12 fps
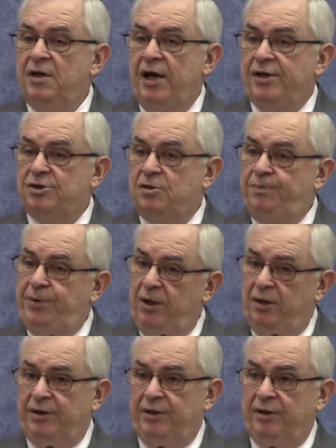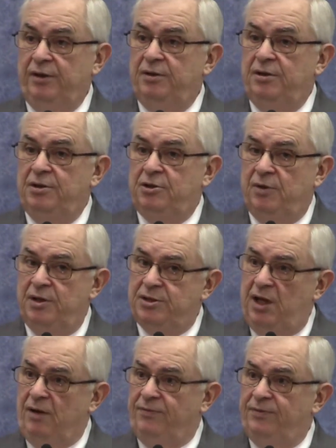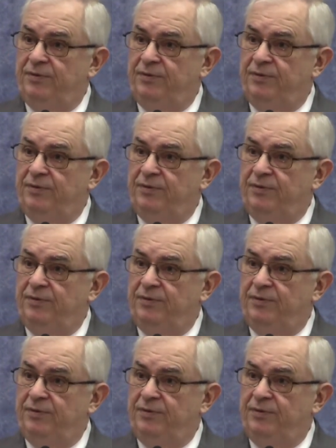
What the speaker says: as superior to ourselves.